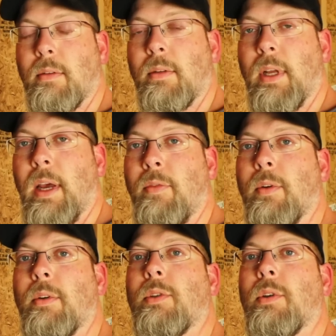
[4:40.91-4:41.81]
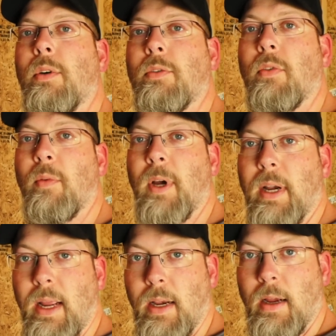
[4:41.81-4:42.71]
After it soaks for about
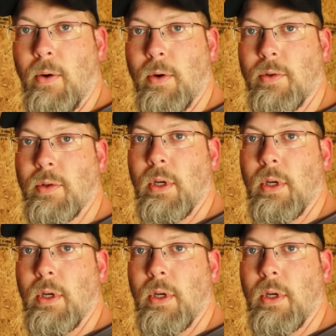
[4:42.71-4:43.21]
eight hours,